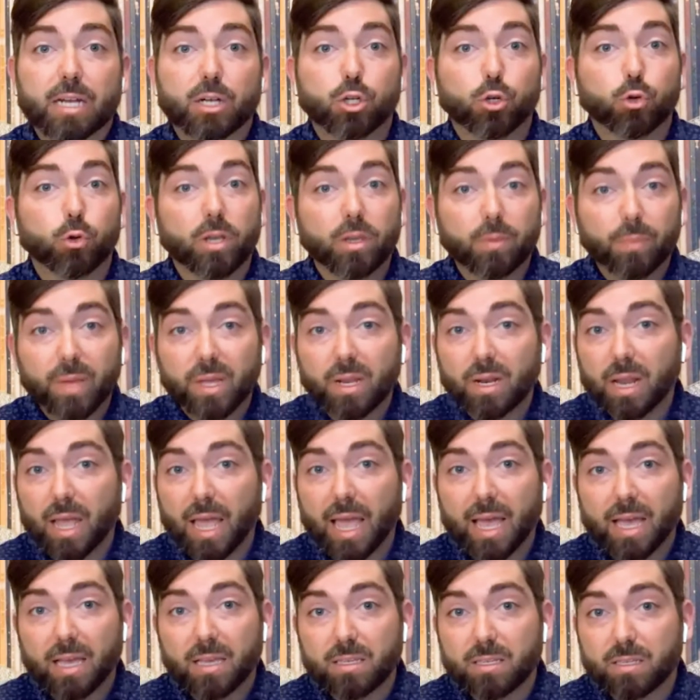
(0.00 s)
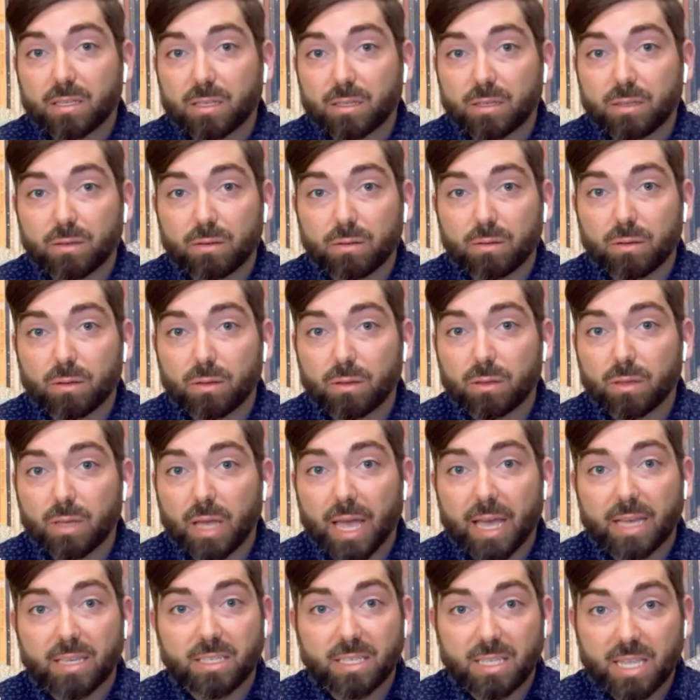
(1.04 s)
get treatment as
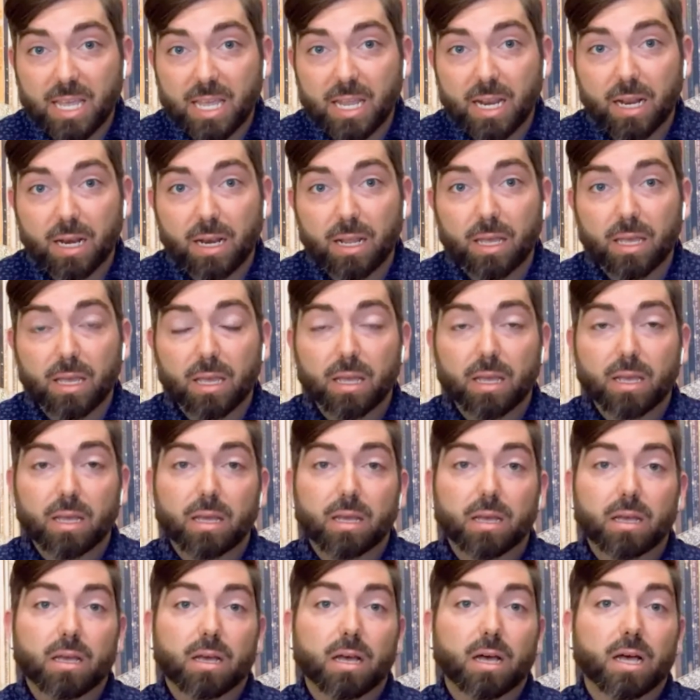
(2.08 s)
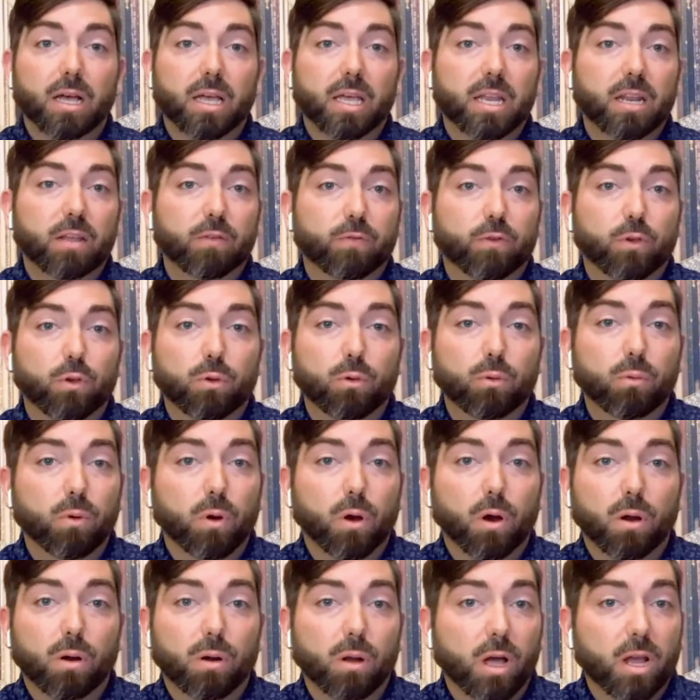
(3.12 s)
needed. And if you
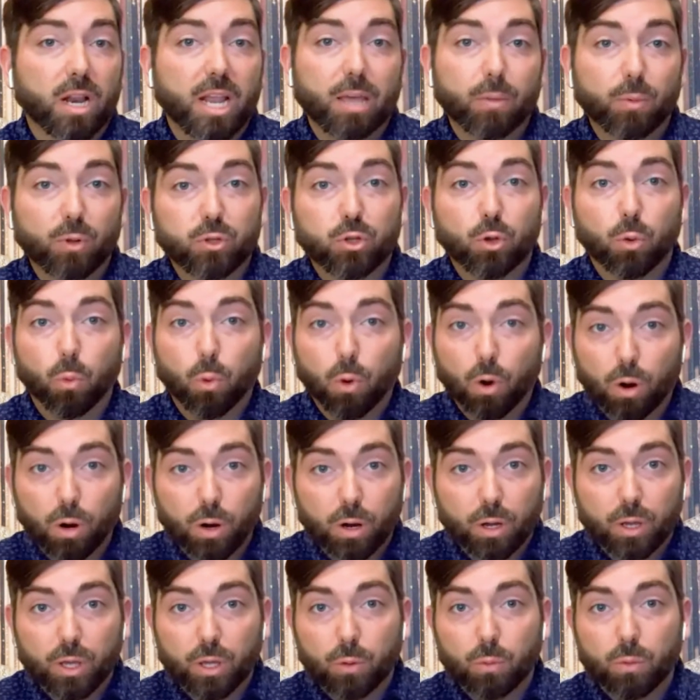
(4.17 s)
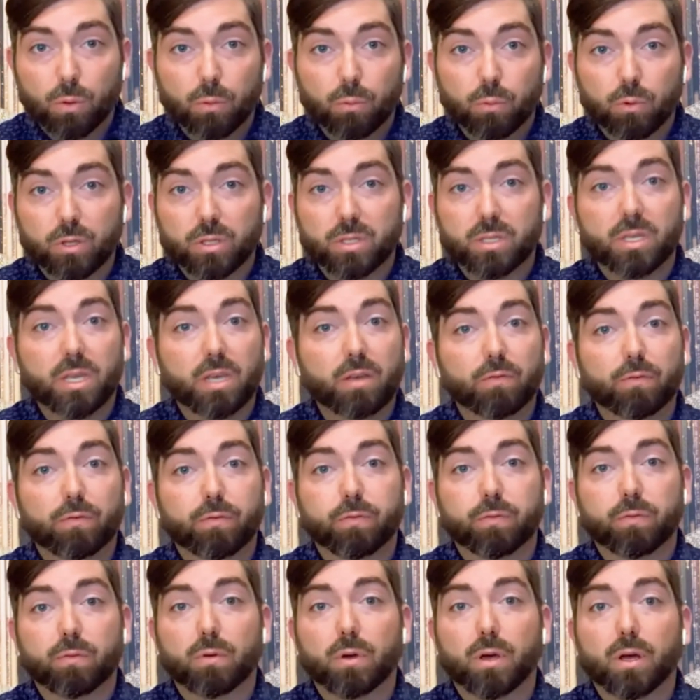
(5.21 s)
are unable to work, you would
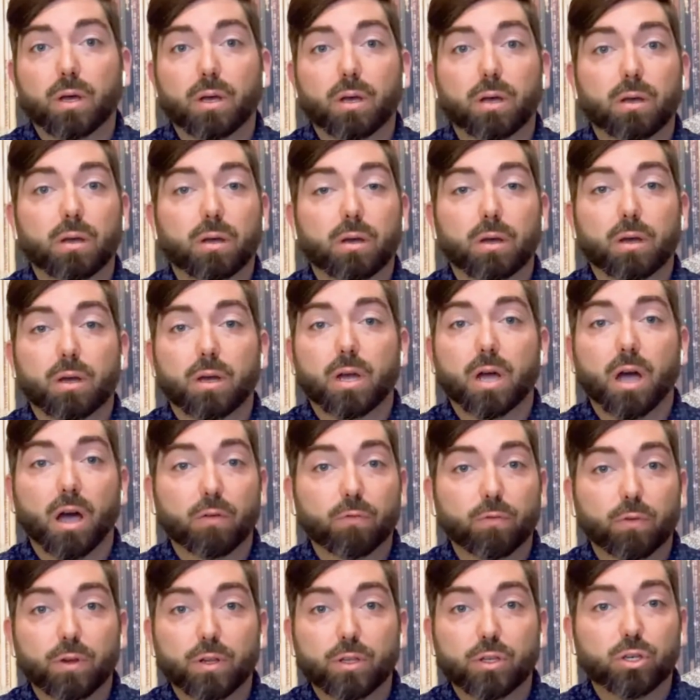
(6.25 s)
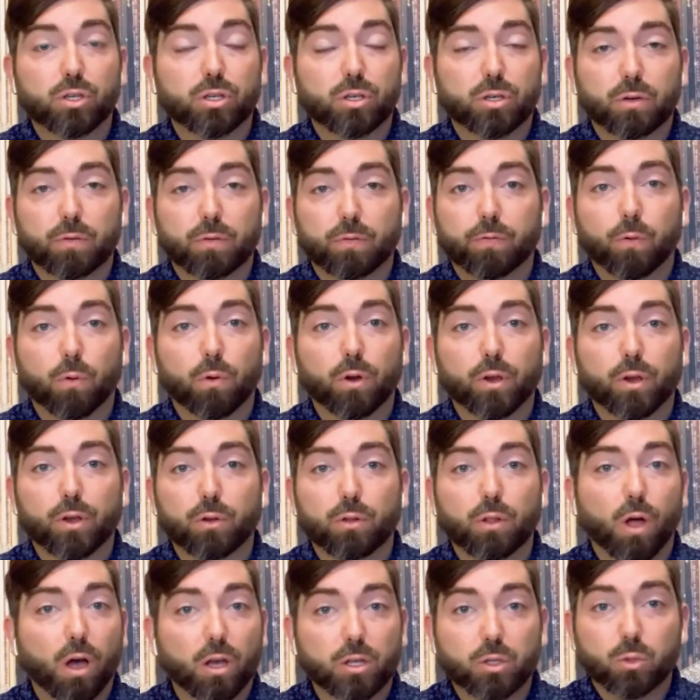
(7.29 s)
receive coverage for
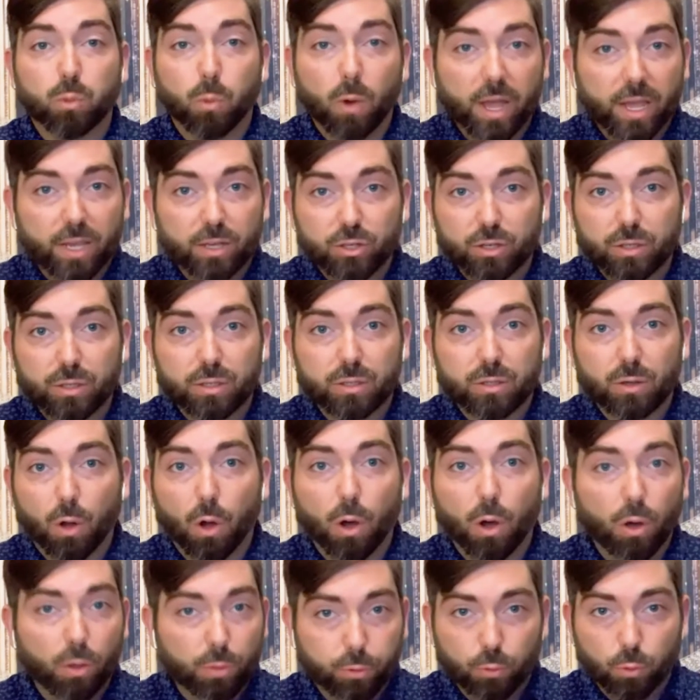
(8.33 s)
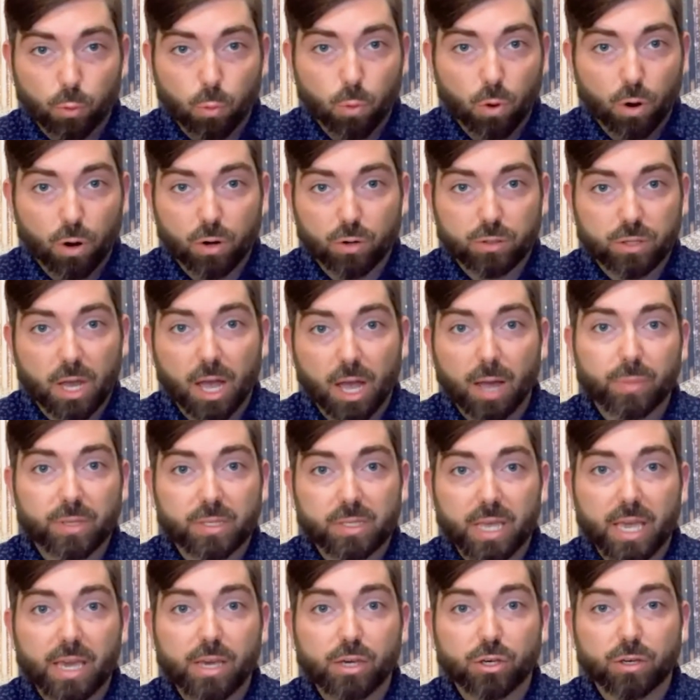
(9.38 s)
your lost wages all through workers'
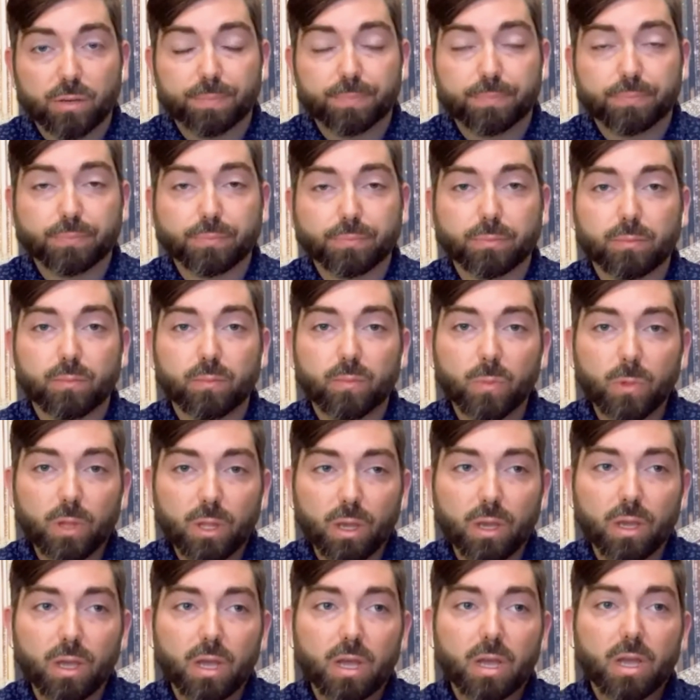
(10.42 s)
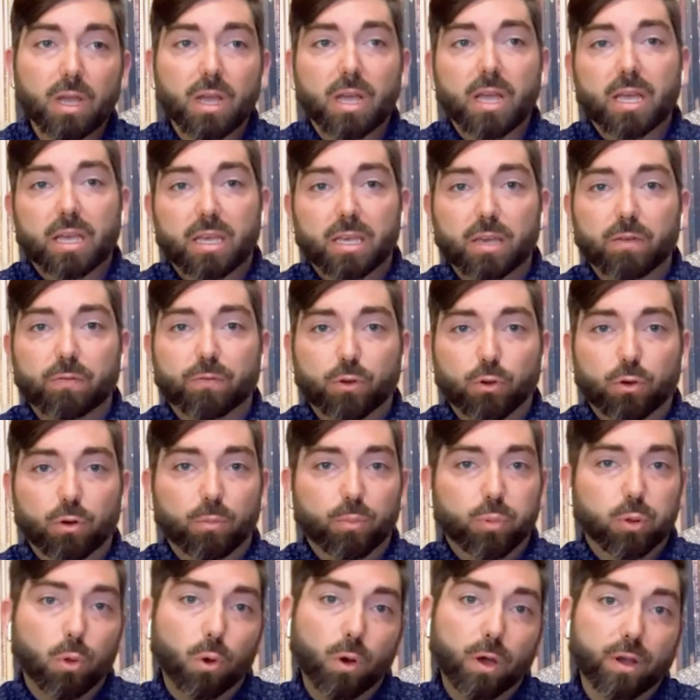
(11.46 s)
compensation. If your
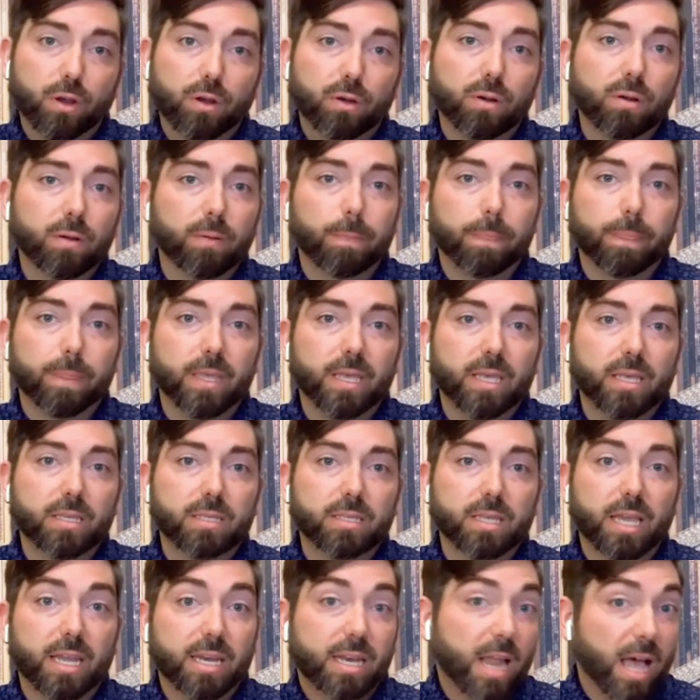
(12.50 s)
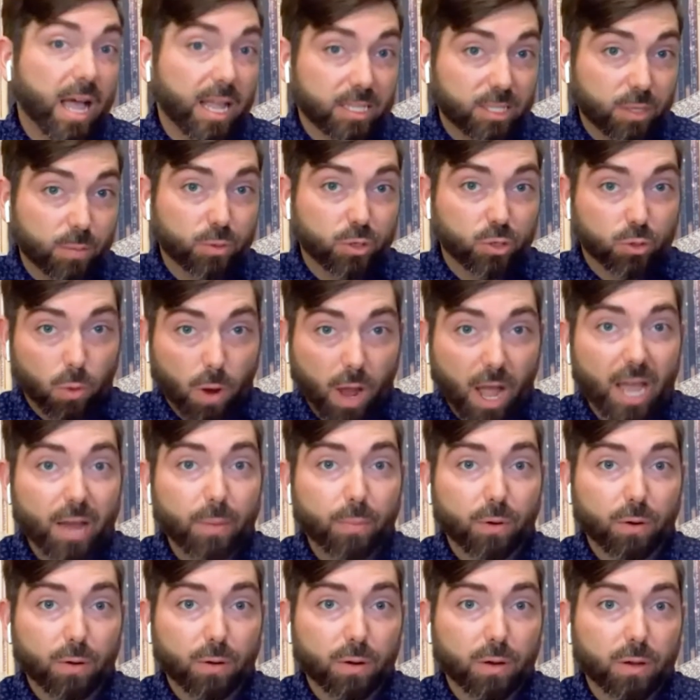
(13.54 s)
employer is a
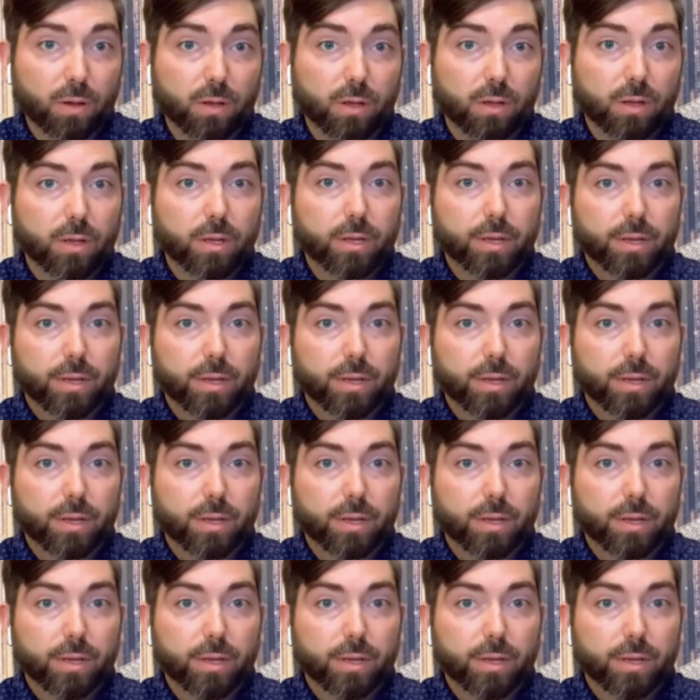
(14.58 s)
non-subscriber,